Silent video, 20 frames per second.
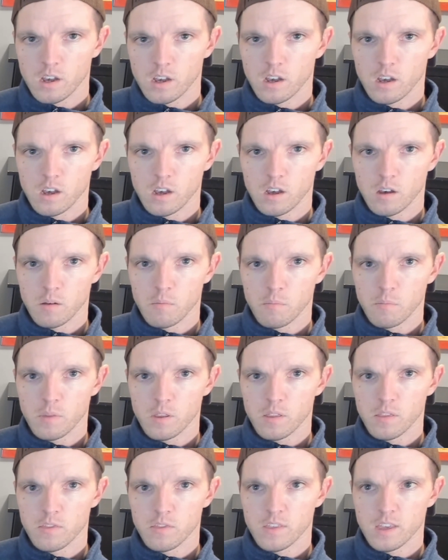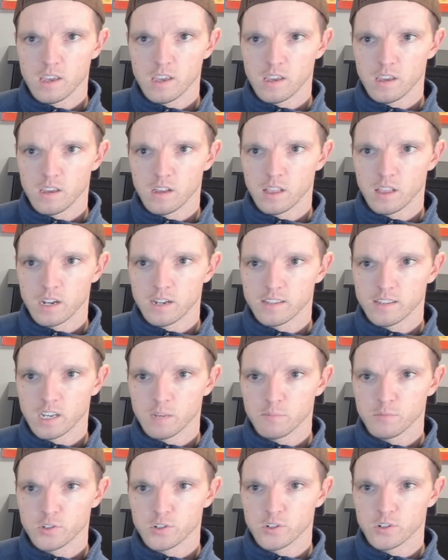um, they a lot of
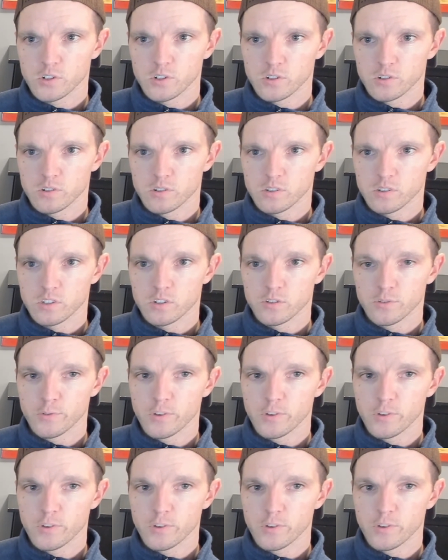times you're you,